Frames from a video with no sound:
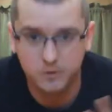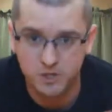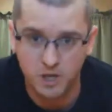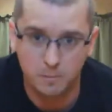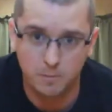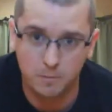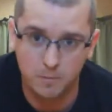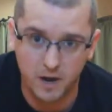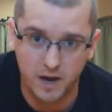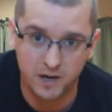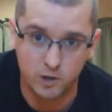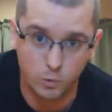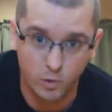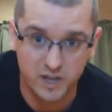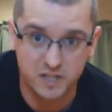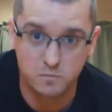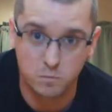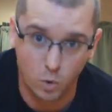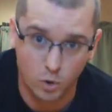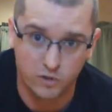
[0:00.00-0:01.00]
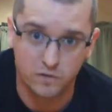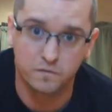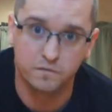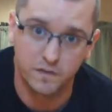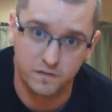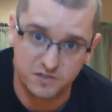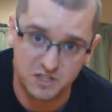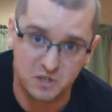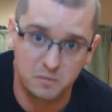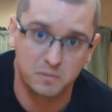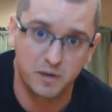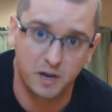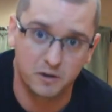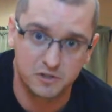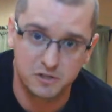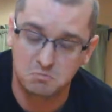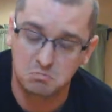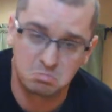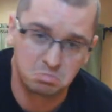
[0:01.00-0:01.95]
upper body weighs more than 15 pounds,